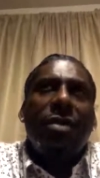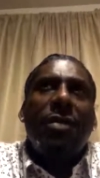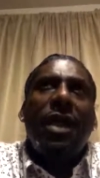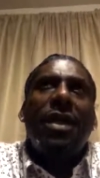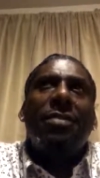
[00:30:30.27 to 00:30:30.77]
are
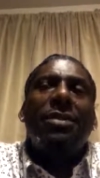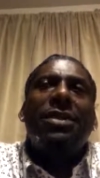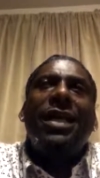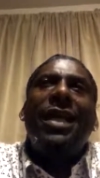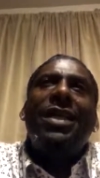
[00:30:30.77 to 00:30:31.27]
making a
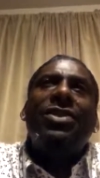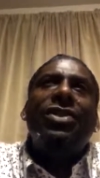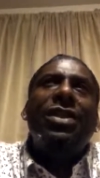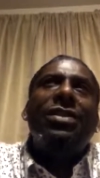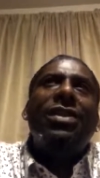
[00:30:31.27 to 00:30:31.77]
mistake is
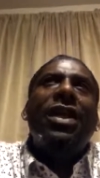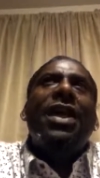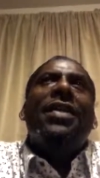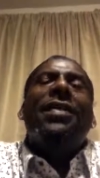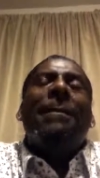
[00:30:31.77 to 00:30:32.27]
just
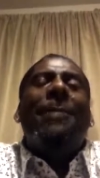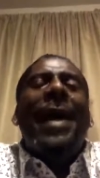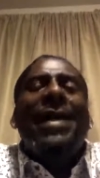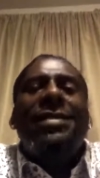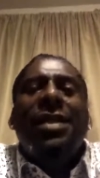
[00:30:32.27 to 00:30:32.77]
the
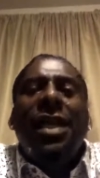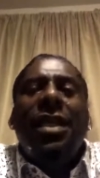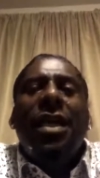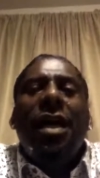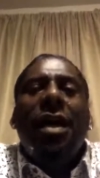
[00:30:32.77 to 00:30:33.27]
basic,
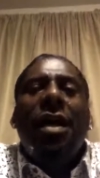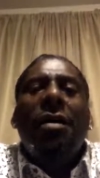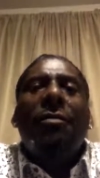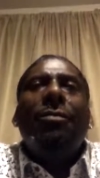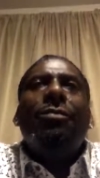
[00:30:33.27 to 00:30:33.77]

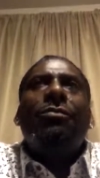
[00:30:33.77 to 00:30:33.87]
the